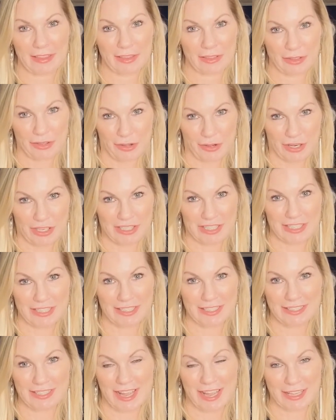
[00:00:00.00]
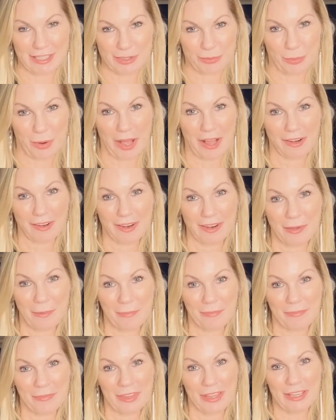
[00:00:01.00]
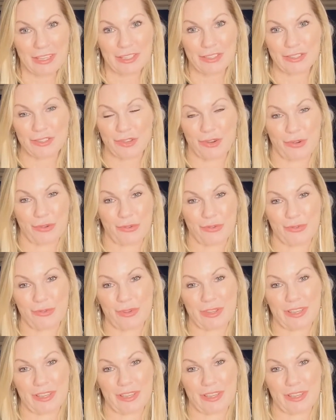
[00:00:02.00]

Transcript: 30s as well. So